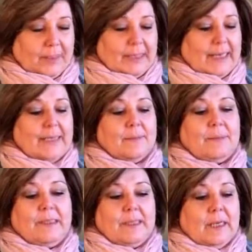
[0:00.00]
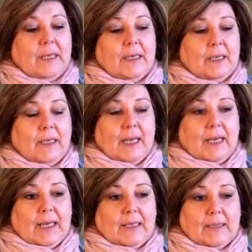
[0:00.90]
when it has been done
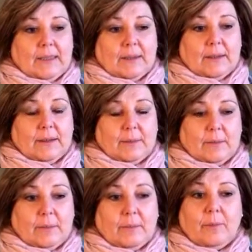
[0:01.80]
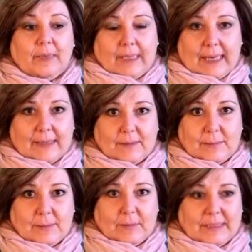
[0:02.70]
and uh, when it has
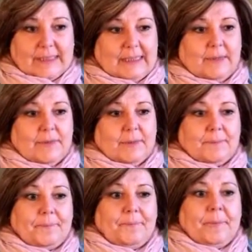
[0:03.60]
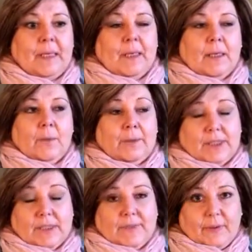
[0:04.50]
been received which
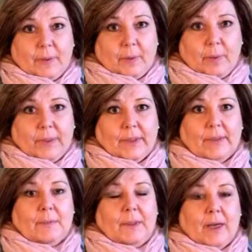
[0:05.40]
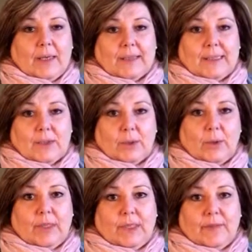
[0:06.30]
is very important because there's
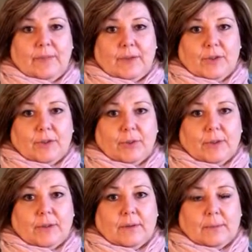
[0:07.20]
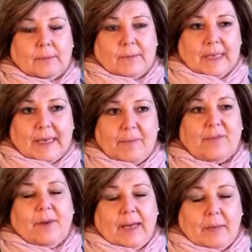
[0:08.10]
only a very short time
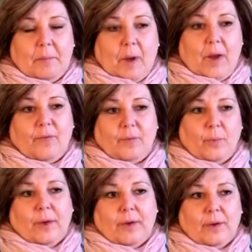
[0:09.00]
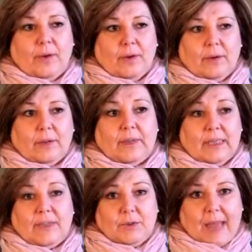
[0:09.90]
frame of where
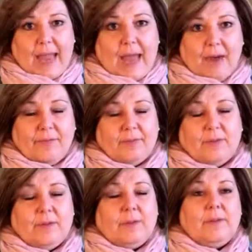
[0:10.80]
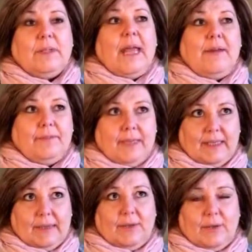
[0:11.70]
that you have to have that
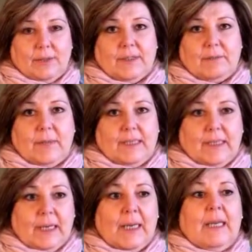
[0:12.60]
earnest money